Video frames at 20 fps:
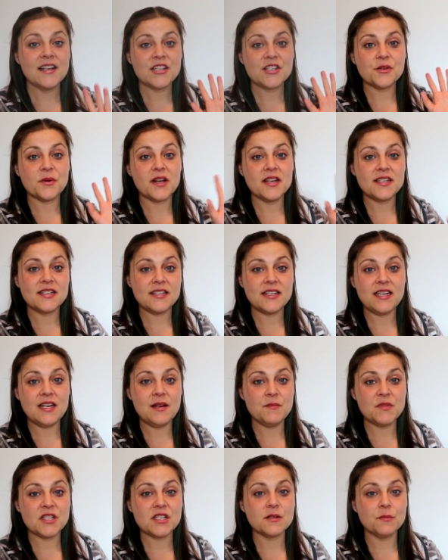So I
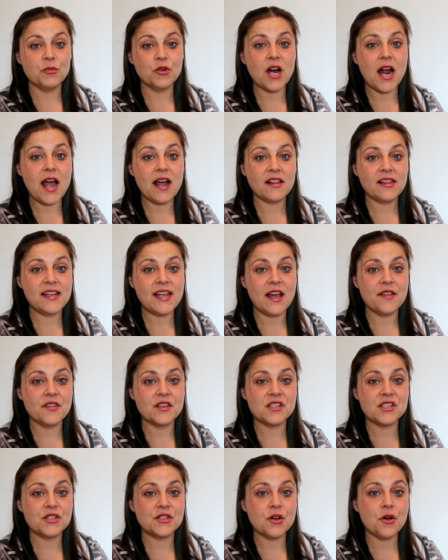steamed some broccoli on
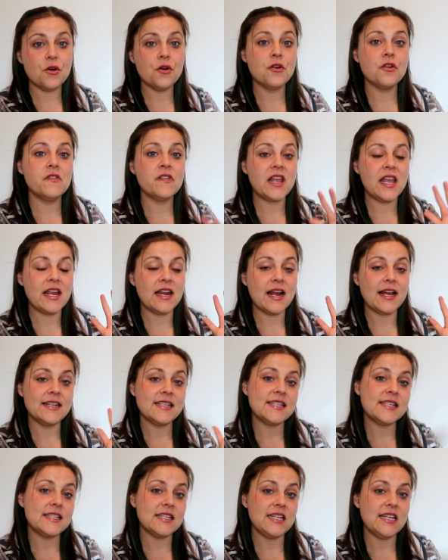the stove and I
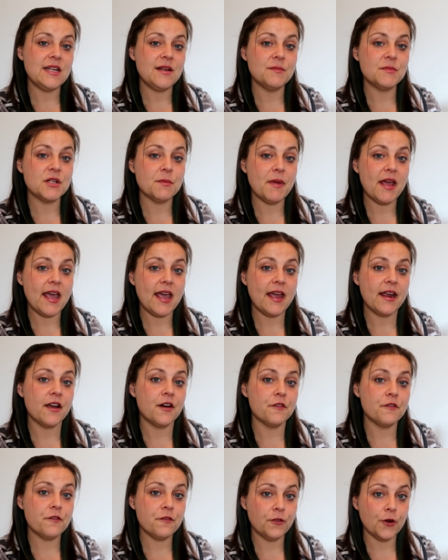steamed a
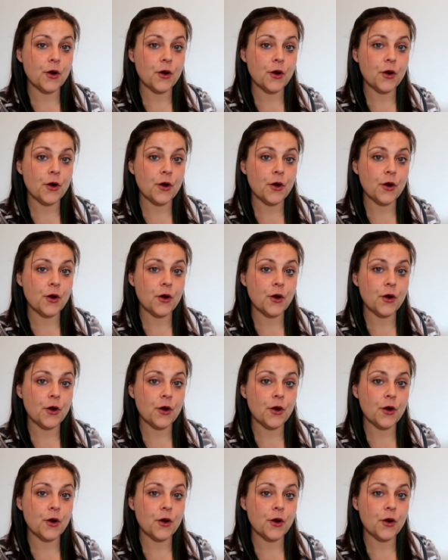bag of